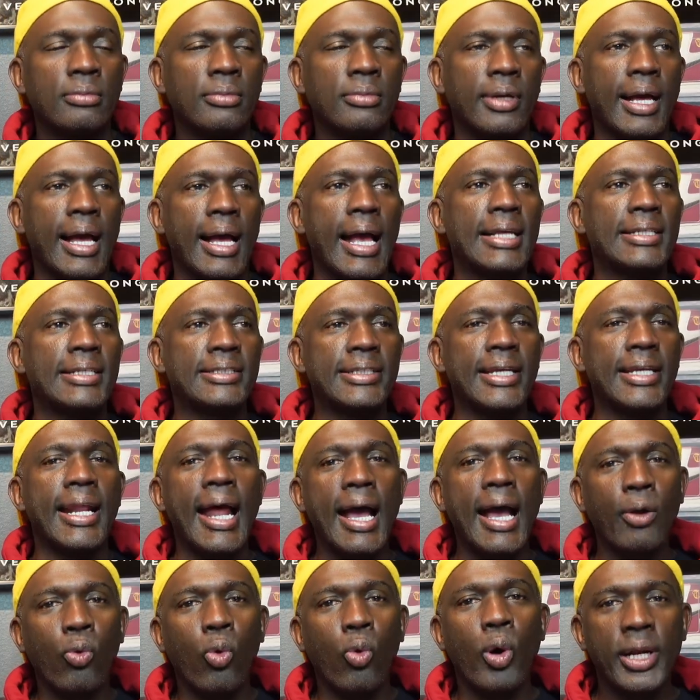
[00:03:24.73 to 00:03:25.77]
I said I
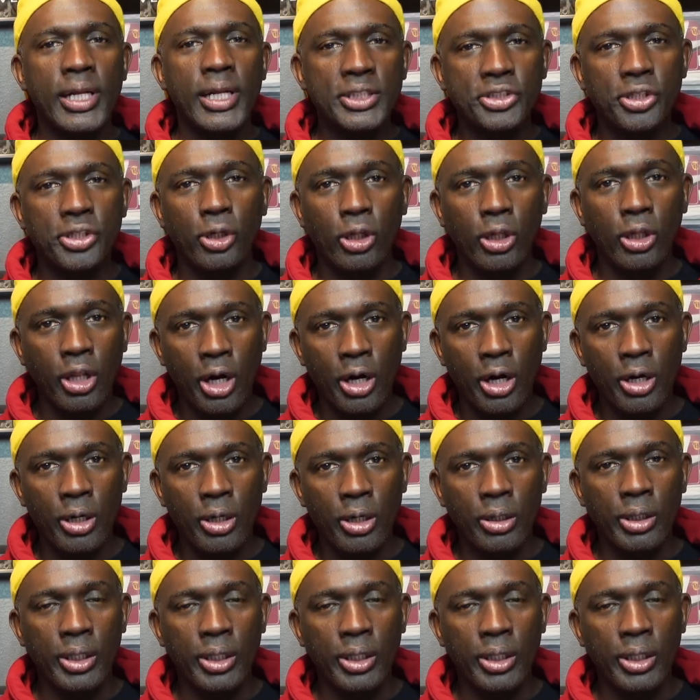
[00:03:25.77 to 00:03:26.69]
wanted to learn.